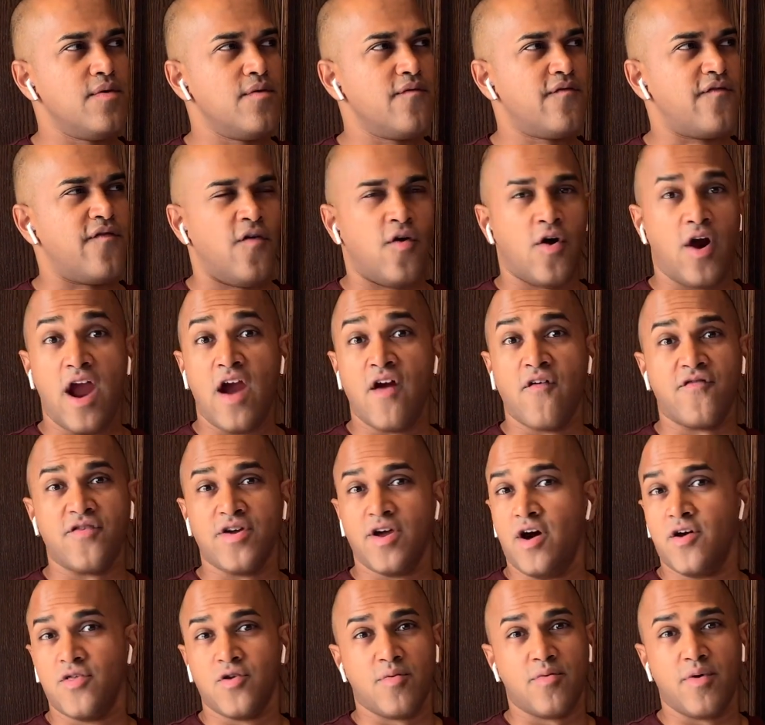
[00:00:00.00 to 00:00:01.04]
for
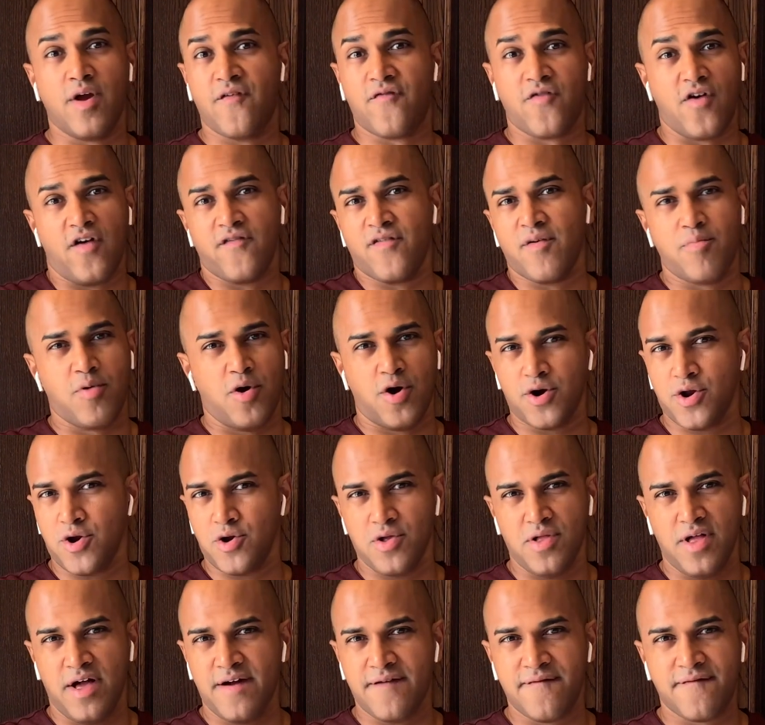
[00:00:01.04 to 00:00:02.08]
every other for every part of
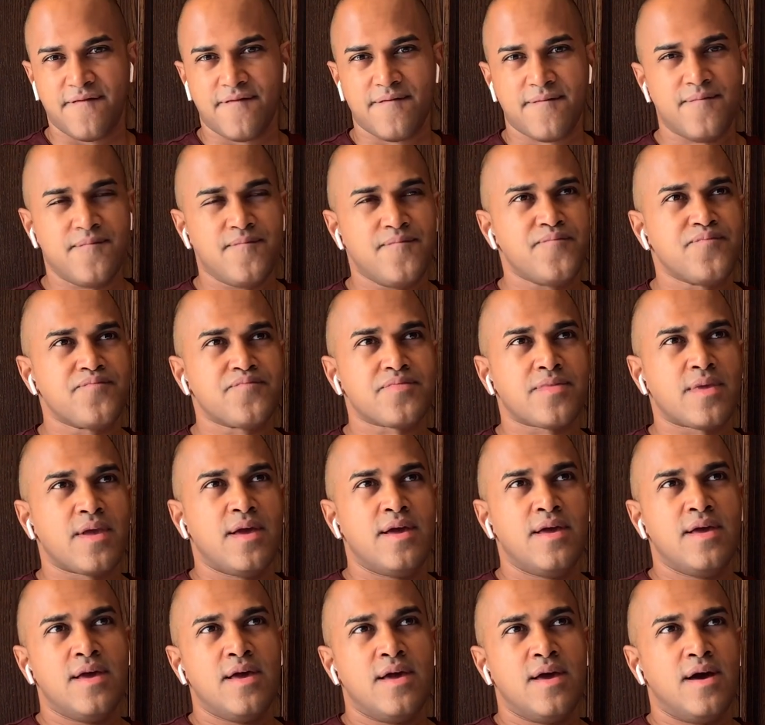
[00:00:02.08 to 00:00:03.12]
your
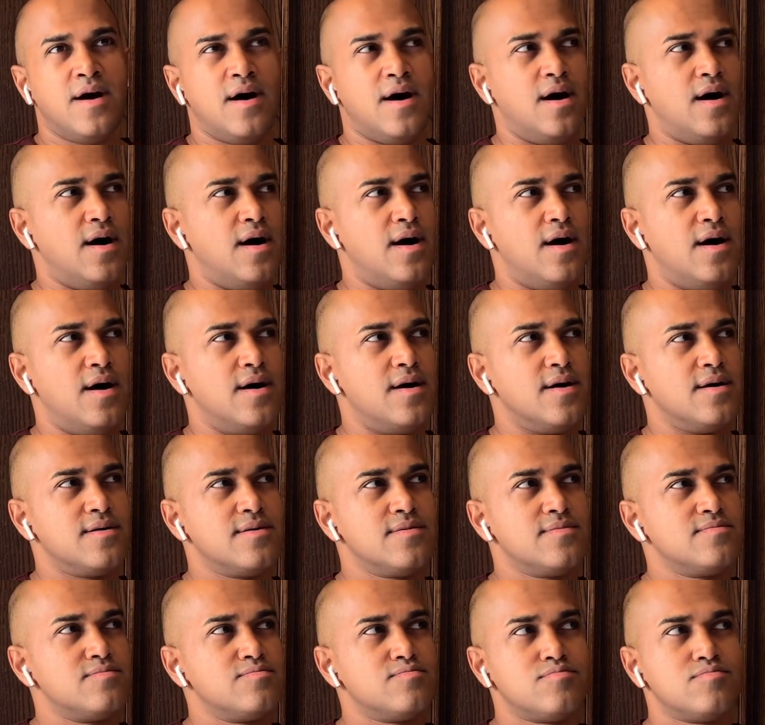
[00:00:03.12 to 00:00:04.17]
life.
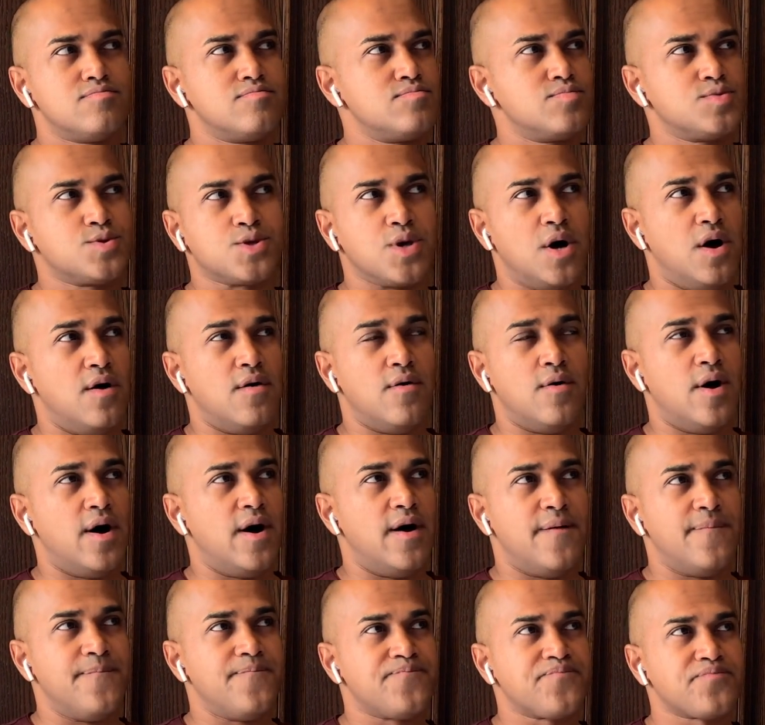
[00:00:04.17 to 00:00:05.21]
Uh, so
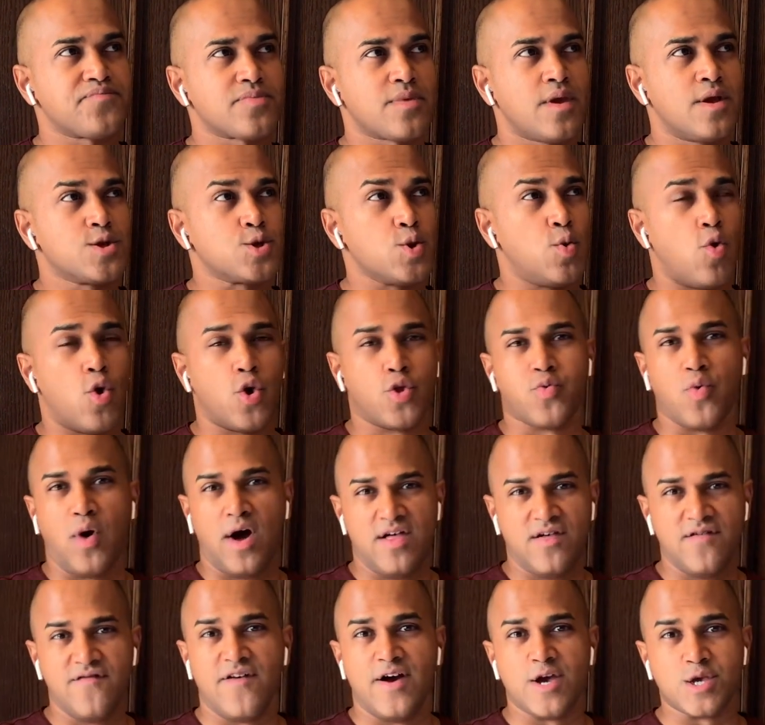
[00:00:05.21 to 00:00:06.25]
um, it's a
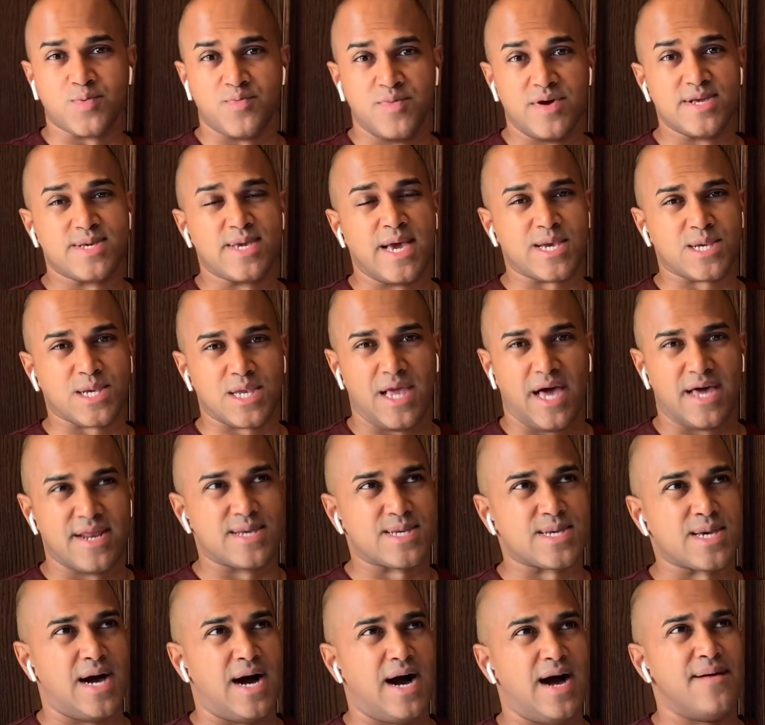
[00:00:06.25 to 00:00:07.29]
worthwhile investment. It takes a lot
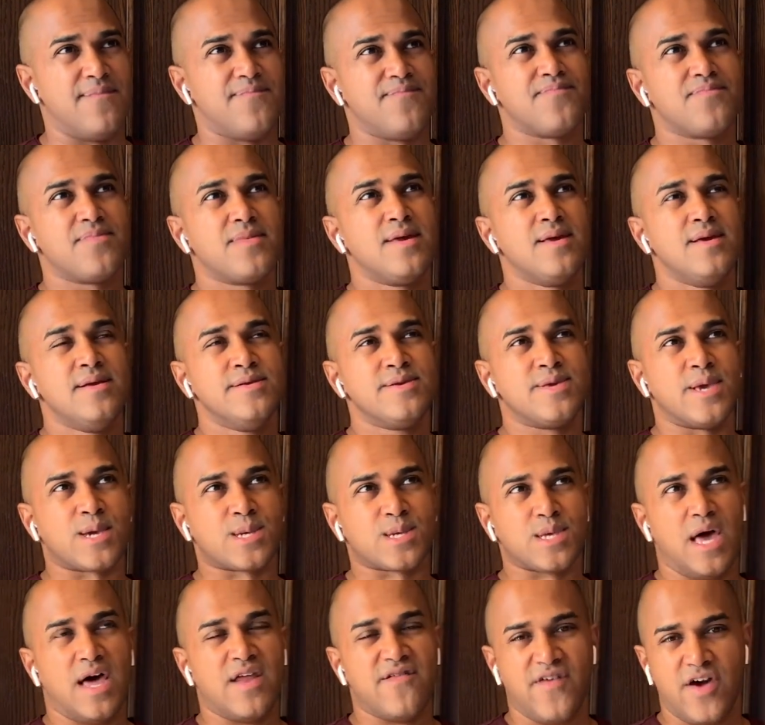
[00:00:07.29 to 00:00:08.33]
of time. It
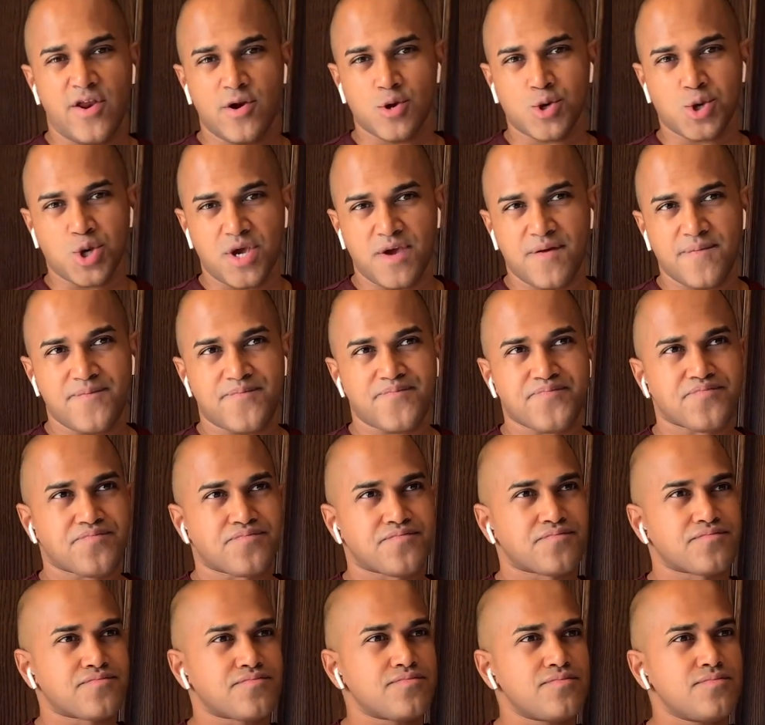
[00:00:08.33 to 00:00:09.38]
takes a lot of energy.
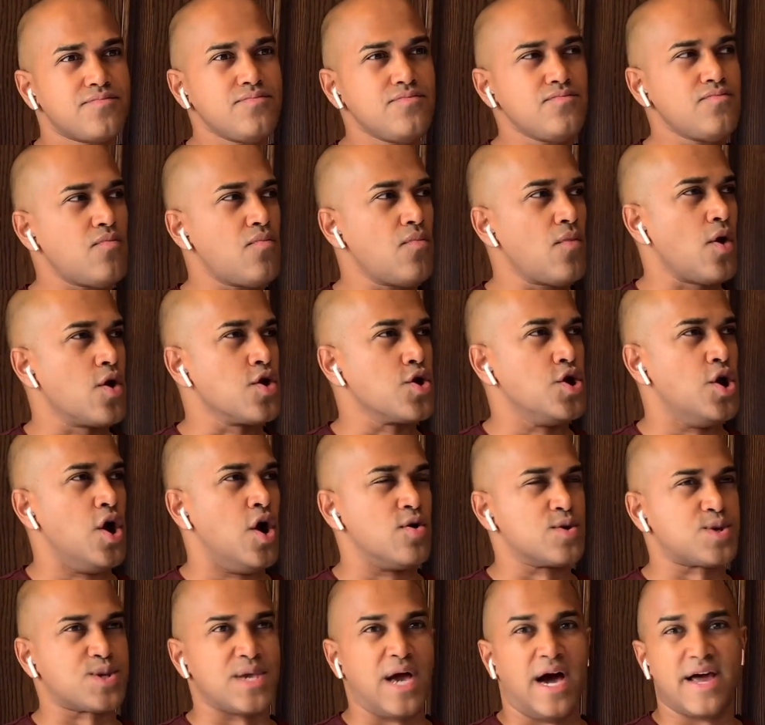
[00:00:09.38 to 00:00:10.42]
You
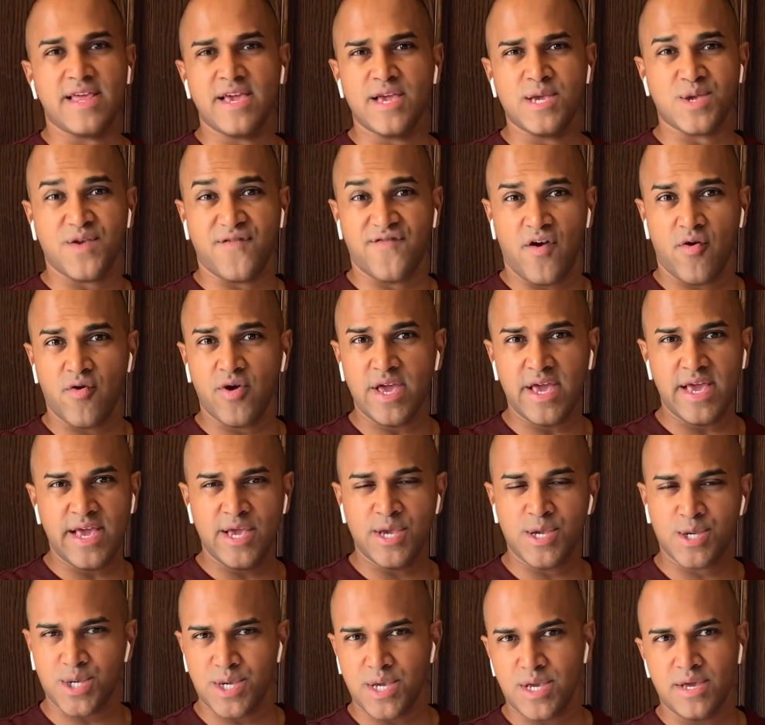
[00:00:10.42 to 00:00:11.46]
know, it's not easy. Very
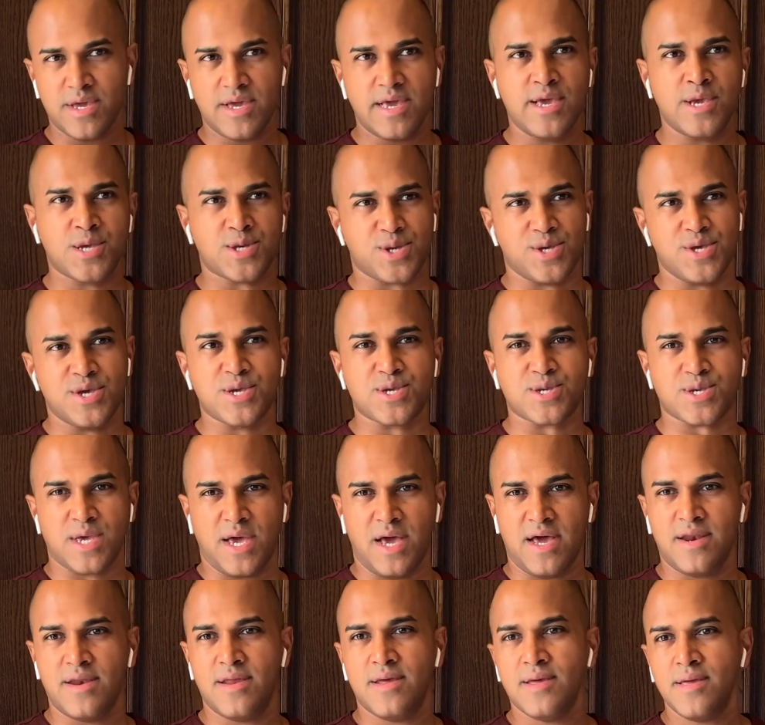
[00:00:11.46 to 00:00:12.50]
easy, easily
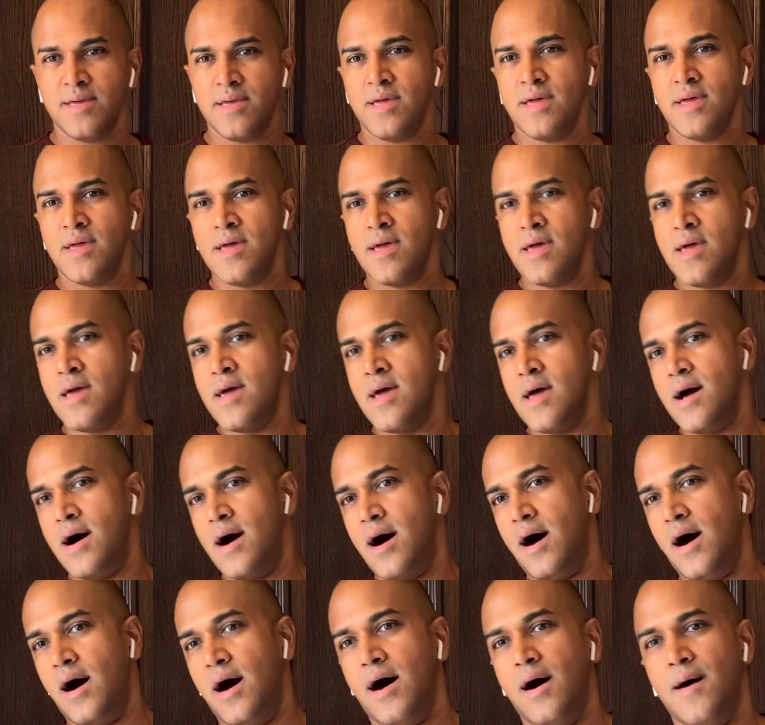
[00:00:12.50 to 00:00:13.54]
said.
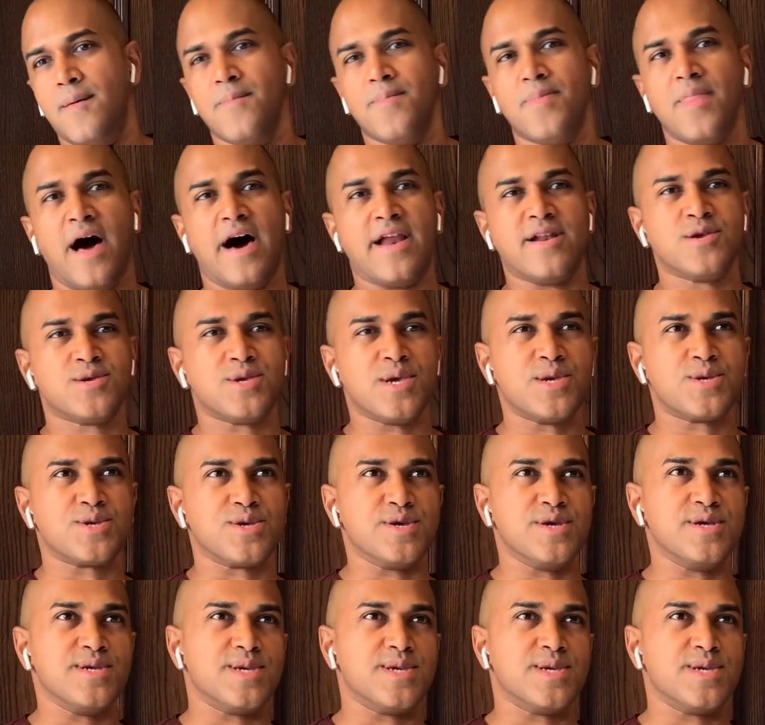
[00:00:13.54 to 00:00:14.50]
Um, not as easily